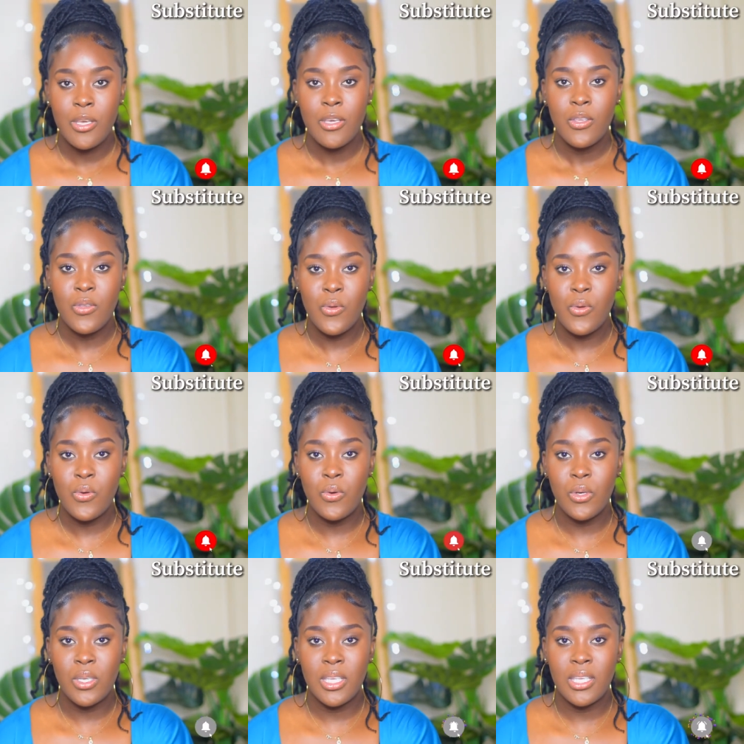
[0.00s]

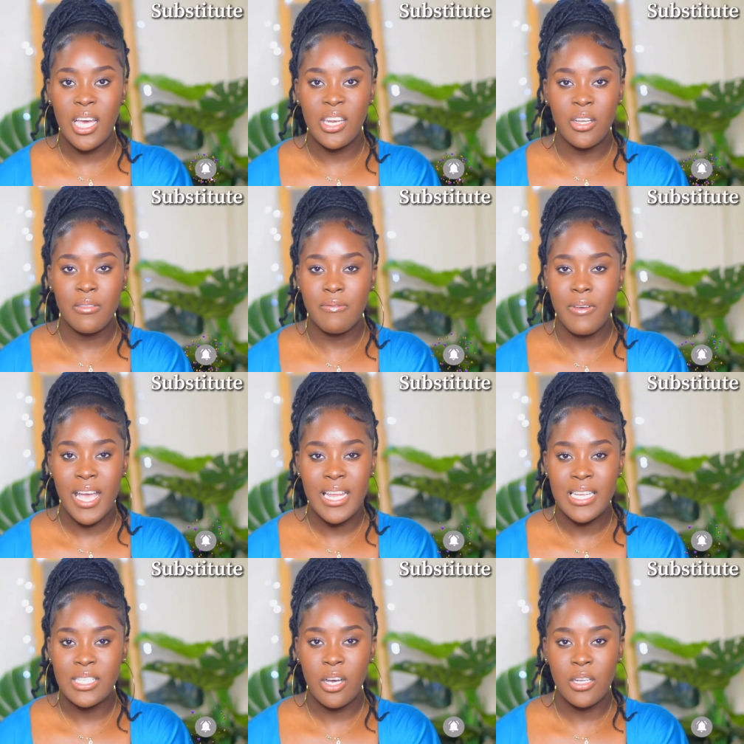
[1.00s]
you cannot
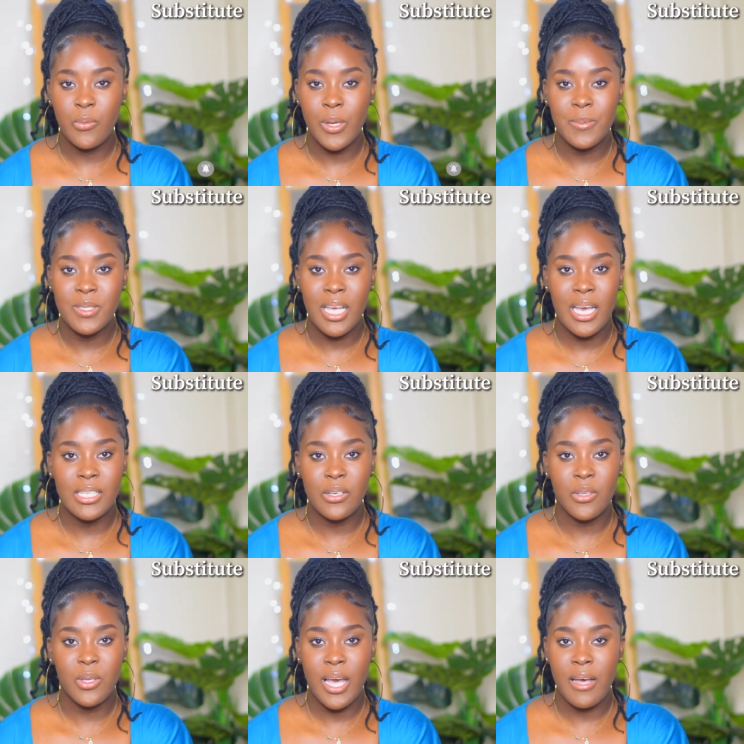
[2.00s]
find it on the website
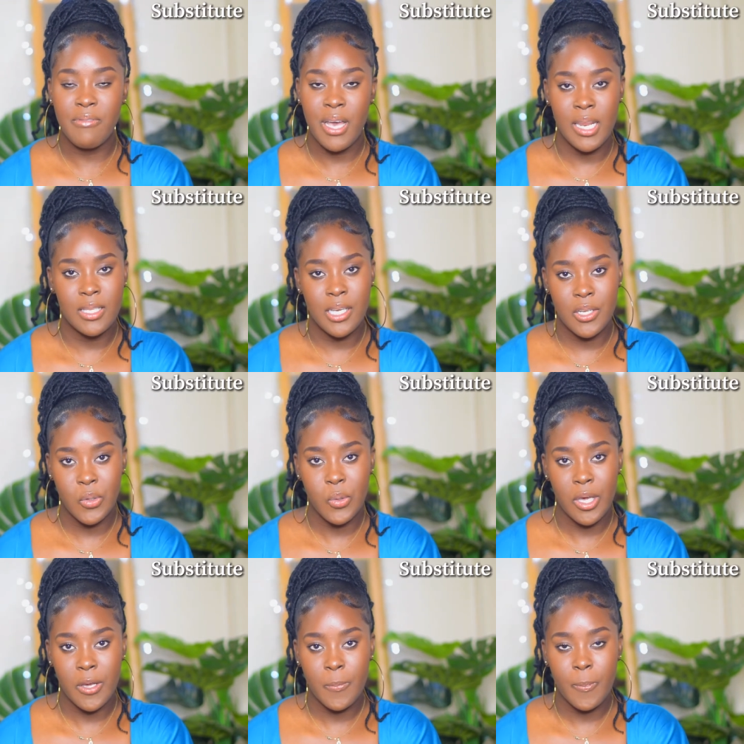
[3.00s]
or you can't find it
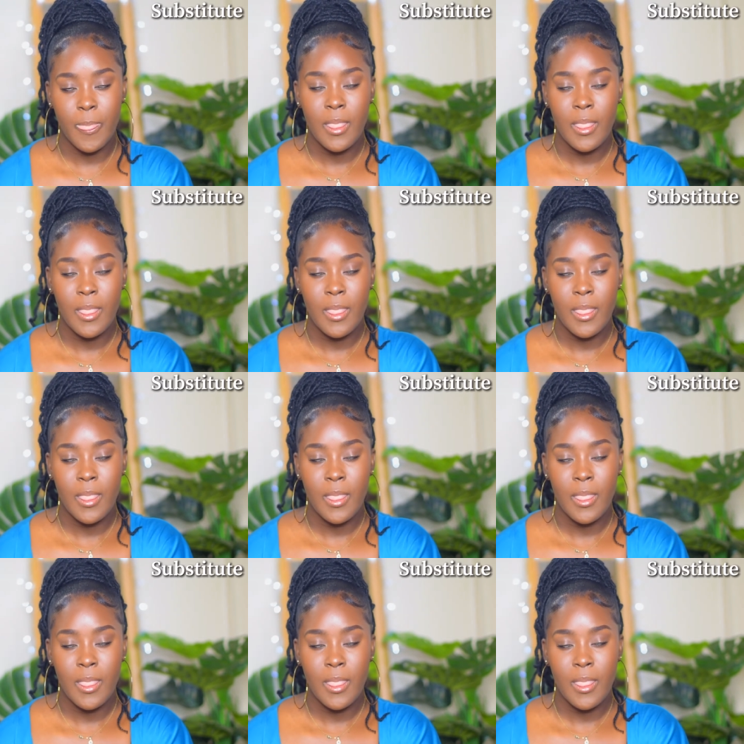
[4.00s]
anywhere